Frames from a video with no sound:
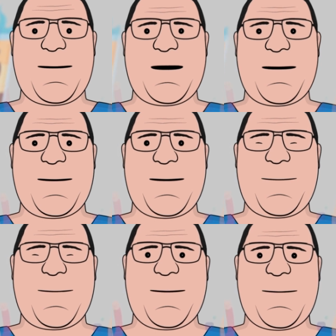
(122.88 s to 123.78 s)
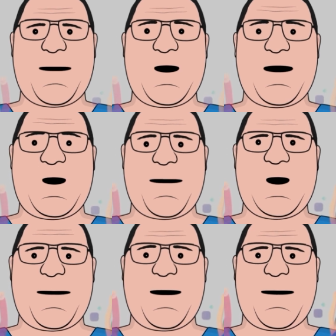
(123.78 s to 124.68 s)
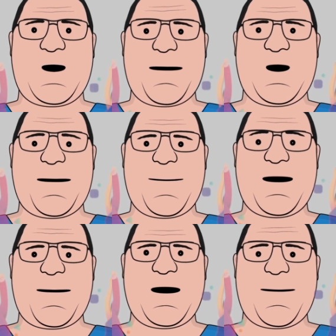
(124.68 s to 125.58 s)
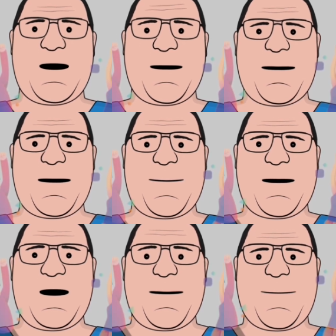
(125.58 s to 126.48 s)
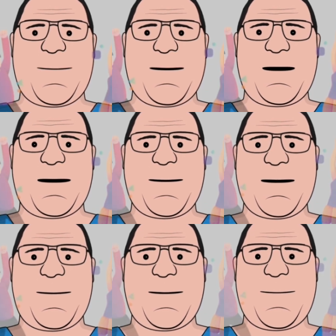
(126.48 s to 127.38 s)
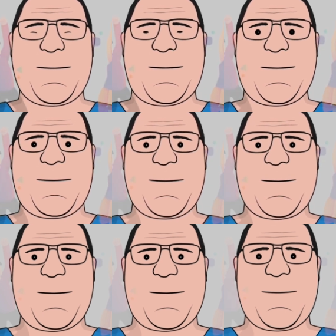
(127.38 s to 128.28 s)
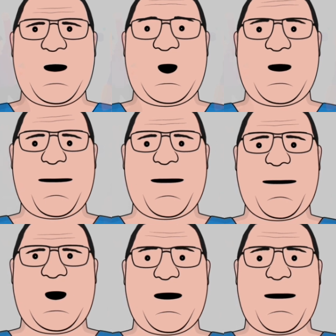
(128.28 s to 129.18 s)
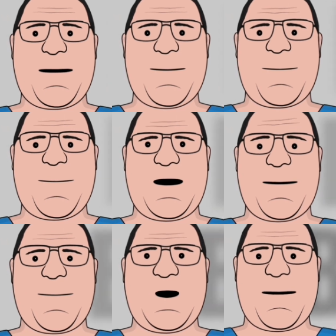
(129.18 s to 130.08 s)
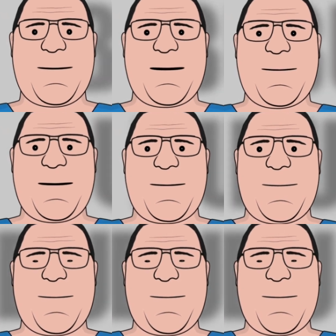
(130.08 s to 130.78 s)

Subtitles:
thinking, we are now taking on our fifth decade on the planet as an adventure. We are compiling the bucket list.